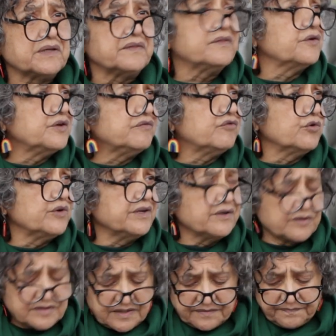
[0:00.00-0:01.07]
in 34
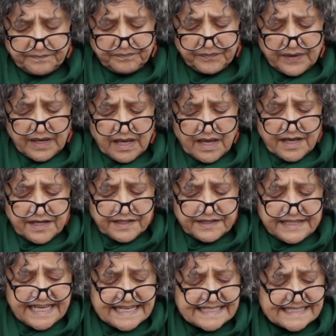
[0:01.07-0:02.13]
years.
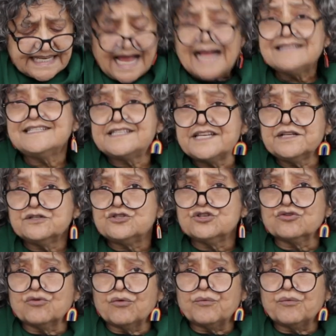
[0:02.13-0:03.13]
And still do.